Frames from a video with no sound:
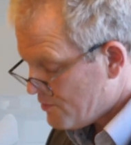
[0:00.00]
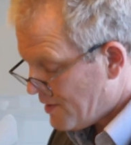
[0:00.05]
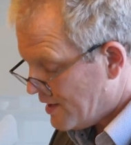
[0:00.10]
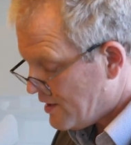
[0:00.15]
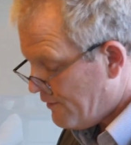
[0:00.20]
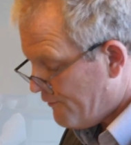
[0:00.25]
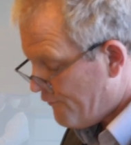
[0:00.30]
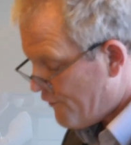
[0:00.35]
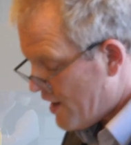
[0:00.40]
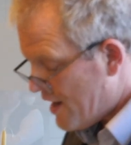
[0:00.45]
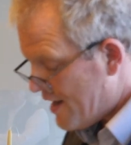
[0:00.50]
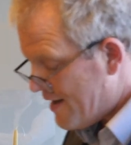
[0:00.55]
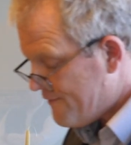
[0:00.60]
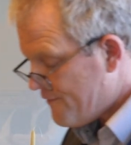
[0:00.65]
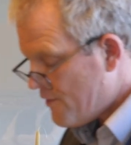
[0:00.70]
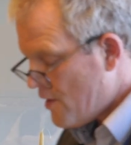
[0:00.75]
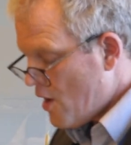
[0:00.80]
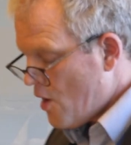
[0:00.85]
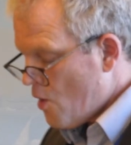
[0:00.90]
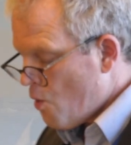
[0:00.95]

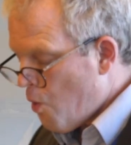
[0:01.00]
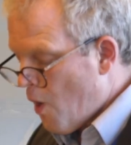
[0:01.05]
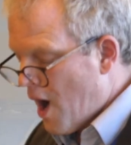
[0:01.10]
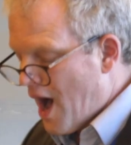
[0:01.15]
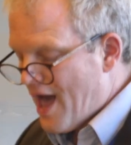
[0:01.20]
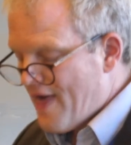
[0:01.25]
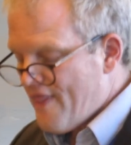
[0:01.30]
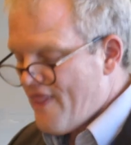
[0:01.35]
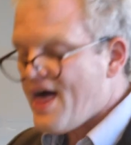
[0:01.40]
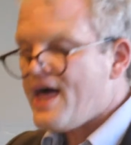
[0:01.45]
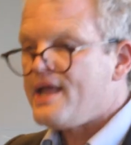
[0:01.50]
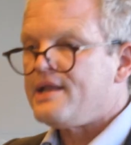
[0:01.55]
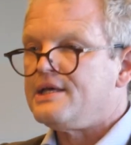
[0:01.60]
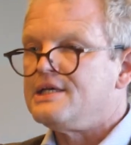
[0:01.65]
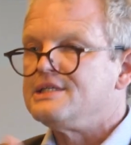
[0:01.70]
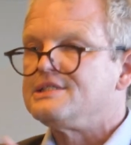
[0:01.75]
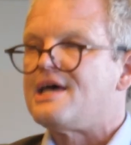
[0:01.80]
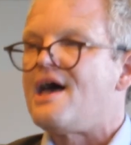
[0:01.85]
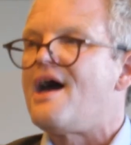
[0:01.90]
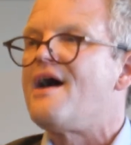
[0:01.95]
25, why then
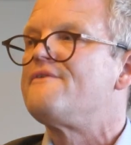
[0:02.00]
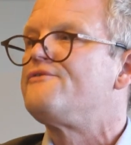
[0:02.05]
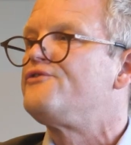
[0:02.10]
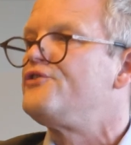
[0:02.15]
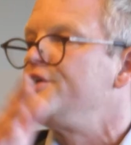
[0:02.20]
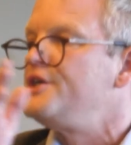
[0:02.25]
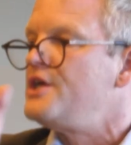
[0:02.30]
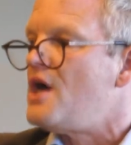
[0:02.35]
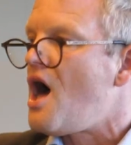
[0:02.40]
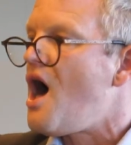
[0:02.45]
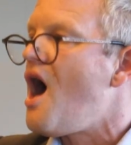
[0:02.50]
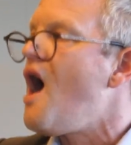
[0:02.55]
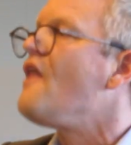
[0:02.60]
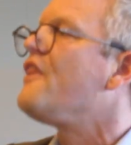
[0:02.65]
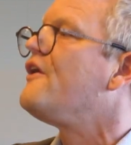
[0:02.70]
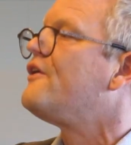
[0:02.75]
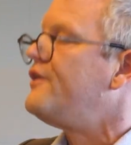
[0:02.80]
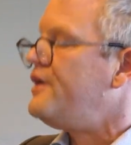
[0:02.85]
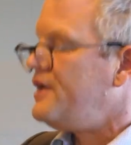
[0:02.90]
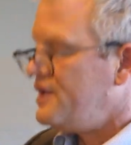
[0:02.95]
is every
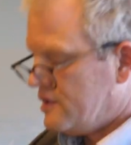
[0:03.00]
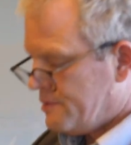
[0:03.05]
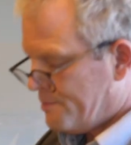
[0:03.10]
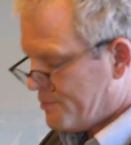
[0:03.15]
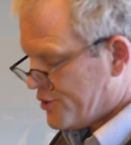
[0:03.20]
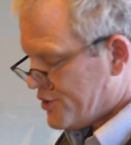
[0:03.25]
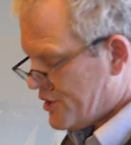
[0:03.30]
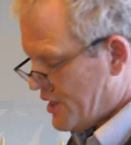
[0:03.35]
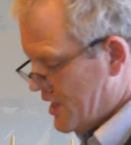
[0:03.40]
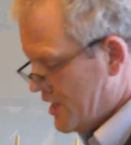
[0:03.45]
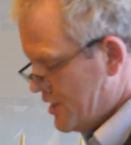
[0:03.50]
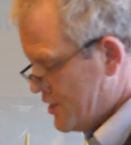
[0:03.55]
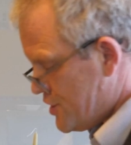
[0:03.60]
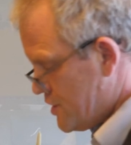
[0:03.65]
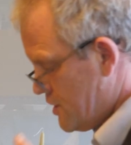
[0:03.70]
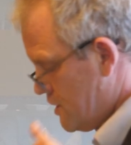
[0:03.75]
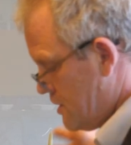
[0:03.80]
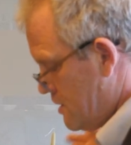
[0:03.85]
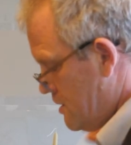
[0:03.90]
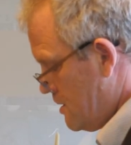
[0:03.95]
other
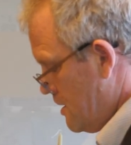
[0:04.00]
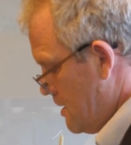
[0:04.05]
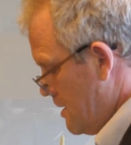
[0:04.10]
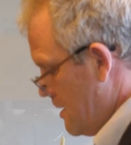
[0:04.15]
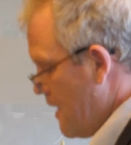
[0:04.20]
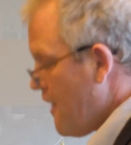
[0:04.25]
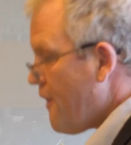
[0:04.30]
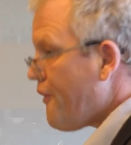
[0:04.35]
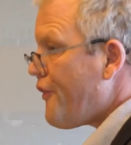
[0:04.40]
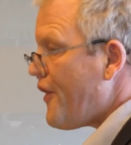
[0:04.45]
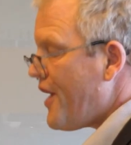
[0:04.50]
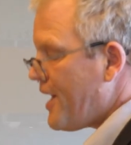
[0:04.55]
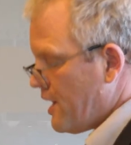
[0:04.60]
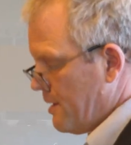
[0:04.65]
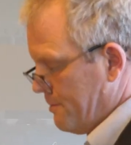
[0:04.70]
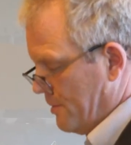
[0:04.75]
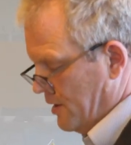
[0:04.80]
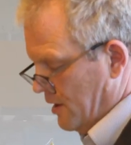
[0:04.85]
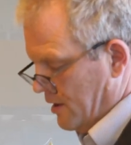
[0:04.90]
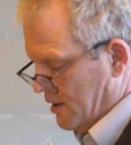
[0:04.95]
interpretation
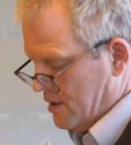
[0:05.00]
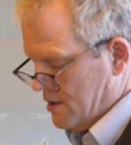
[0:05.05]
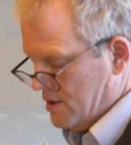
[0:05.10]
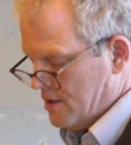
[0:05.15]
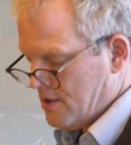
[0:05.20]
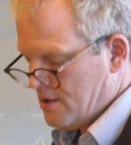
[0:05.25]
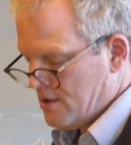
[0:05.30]
thinkable?